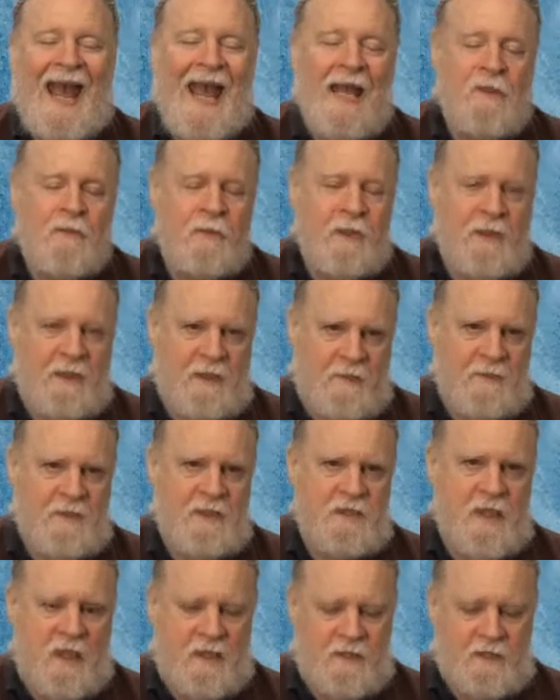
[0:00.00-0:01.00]
aggregate
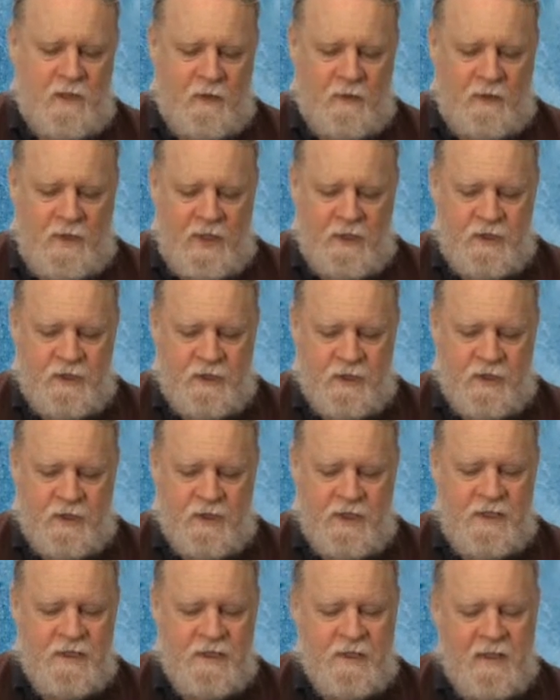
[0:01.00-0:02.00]
limits on
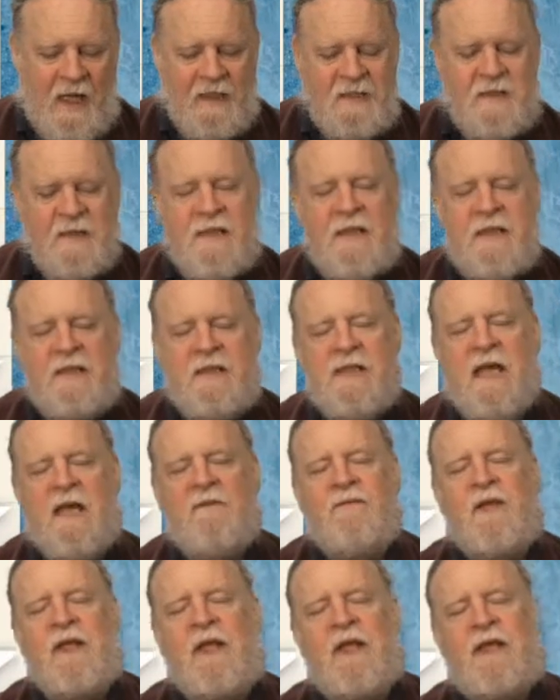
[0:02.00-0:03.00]
donations. He's not seeking to
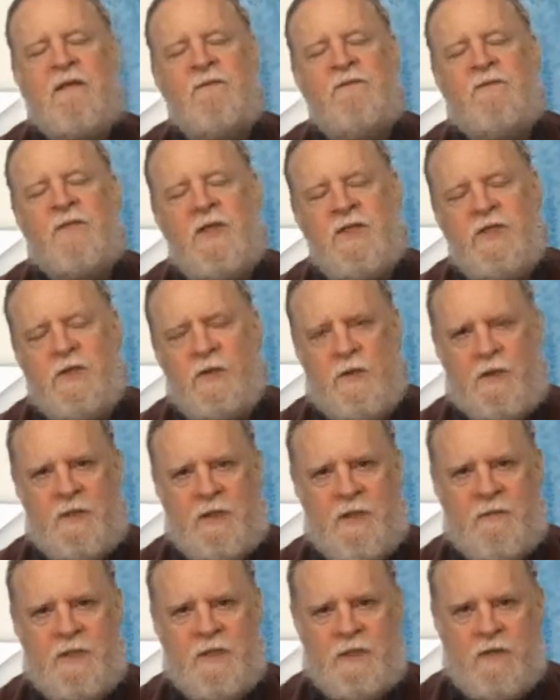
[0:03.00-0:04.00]
have the individual
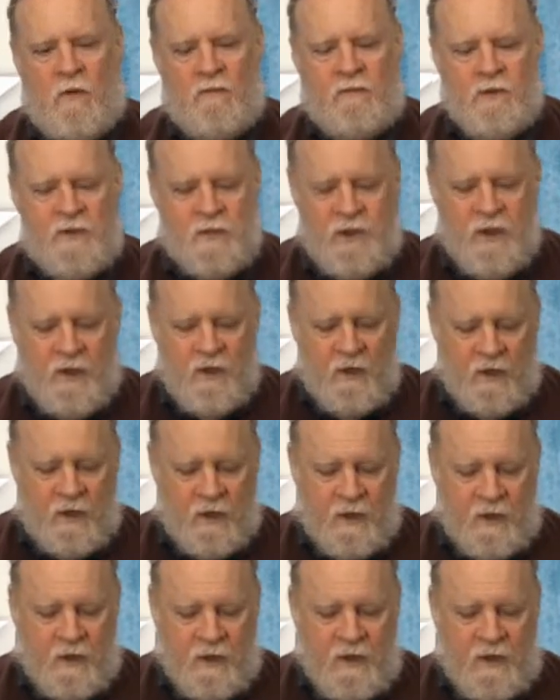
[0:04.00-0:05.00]
limits
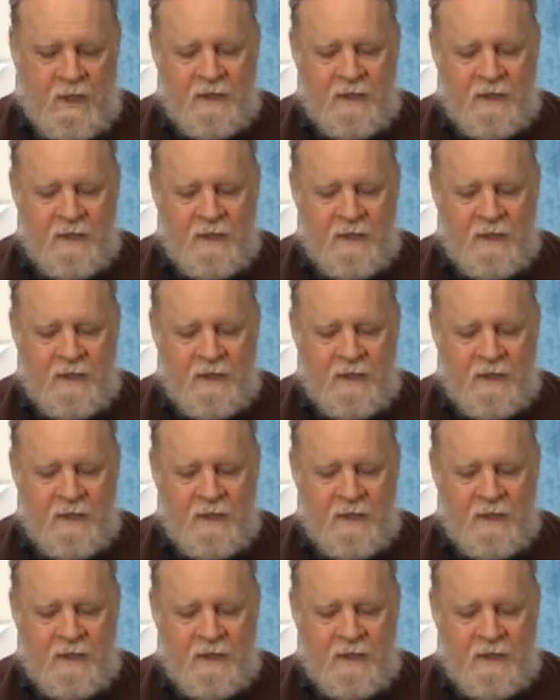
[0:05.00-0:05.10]
overturned.